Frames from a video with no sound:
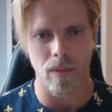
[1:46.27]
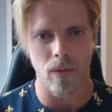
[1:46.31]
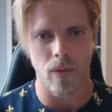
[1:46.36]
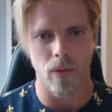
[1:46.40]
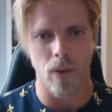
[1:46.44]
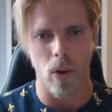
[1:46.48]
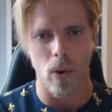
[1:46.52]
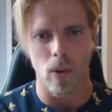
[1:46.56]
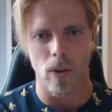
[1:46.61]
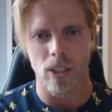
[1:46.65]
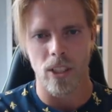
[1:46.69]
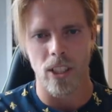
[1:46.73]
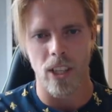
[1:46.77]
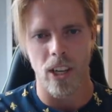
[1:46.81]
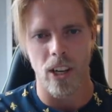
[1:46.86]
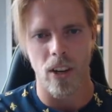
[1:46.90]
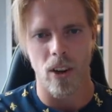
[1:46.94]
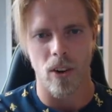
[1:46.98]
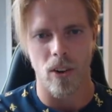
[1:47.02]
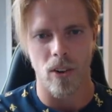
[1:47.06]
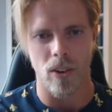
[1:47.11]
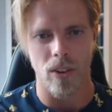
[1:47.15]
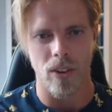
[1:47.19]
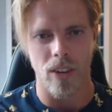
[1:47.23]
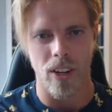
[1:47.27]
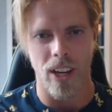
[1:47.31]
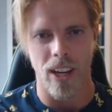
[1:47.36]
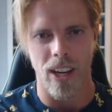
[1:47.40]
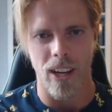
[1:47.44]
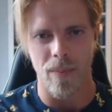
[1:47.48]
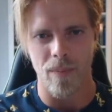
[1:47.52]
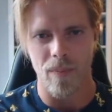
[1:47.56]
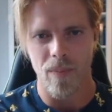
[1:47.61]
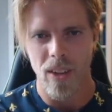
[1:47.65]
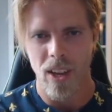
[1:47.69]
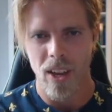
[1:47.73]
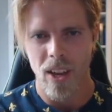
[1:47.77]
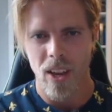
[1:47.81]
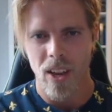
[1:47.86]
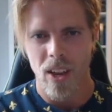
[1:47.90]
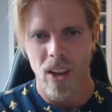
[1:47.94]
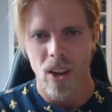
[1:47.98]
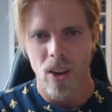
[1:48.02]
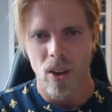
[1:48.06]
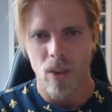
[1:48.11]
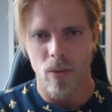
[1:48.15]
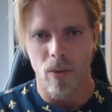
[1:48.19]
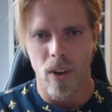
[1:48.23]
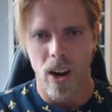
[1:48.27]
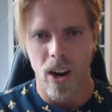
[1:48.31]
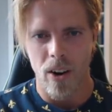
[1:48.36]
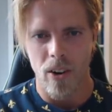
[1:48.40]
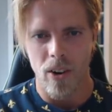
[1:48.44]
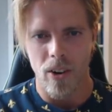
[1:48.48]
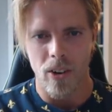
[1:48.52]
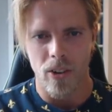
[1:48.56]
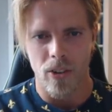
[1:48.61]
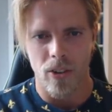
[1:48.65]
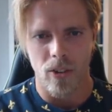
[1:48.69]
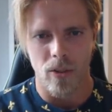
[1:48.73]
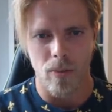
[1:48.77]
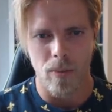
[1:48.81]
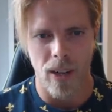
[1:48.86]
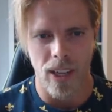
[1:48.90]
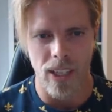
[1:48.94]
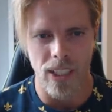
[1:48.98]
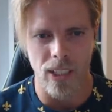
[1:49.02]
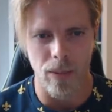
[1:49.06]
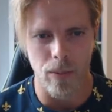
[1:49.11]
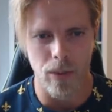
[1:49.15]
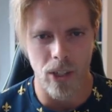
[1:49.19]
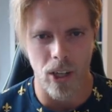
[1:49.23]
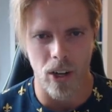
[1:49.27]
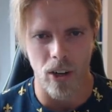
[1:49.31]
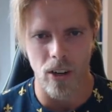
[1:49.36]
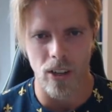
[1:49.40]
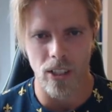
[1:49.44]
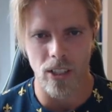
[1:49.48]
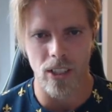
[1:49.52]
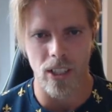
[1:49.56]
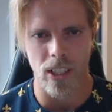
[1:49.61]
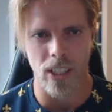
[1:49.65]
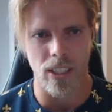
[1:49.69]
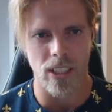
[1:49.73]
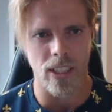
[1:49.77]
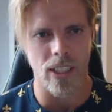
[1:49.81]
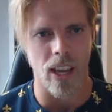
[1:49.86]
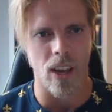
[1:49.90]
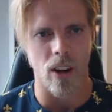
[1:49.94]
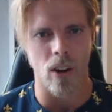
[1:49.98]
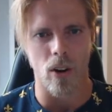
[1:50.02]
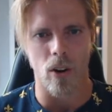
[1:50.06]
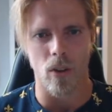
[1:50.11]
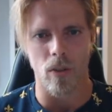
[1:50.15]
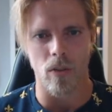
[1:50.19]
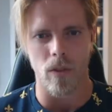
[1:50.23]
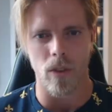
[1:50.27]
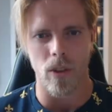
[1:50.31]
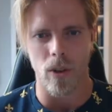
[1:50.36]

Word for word: focusing on uh, various biceps curls instead of,